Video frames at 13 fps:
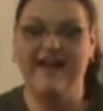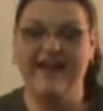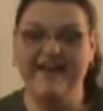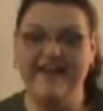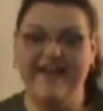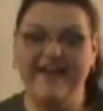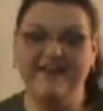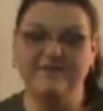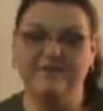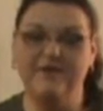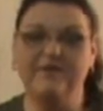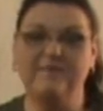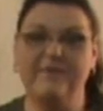Hey guys,
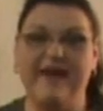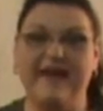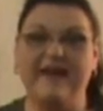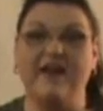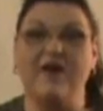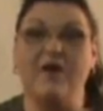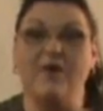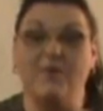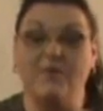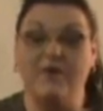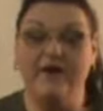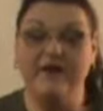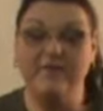welcome back.
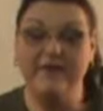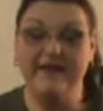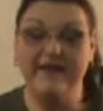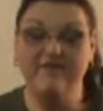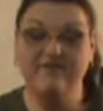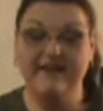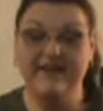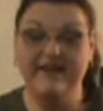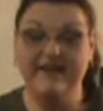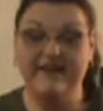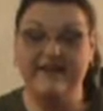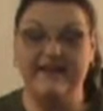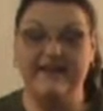What we have
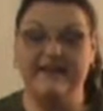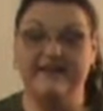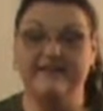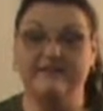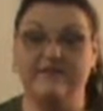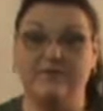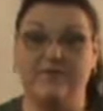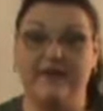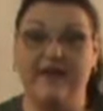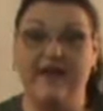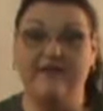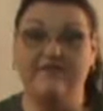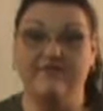done is
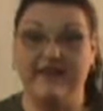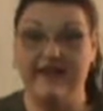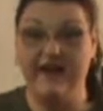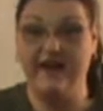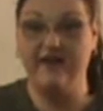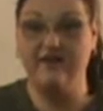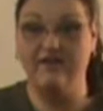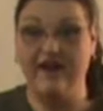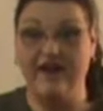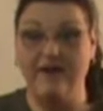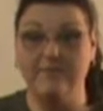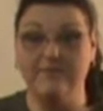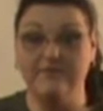we have let our
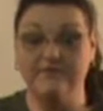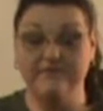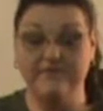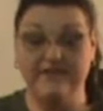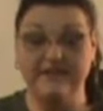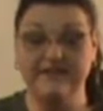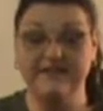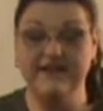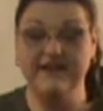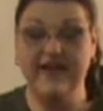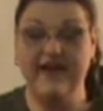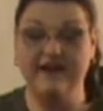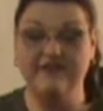apples finish
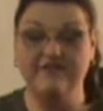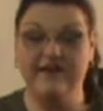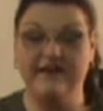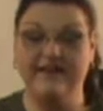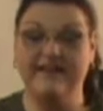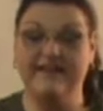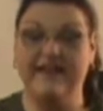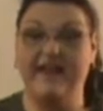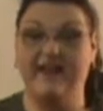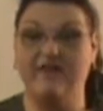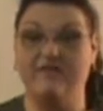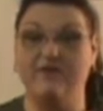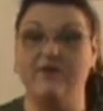dehydrating.
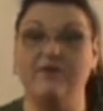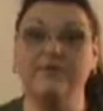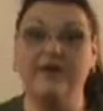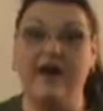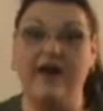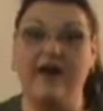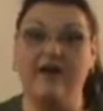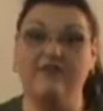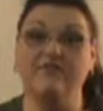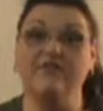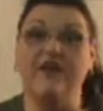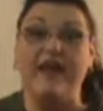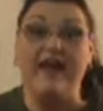They have cooled
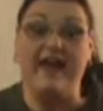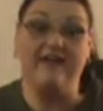off.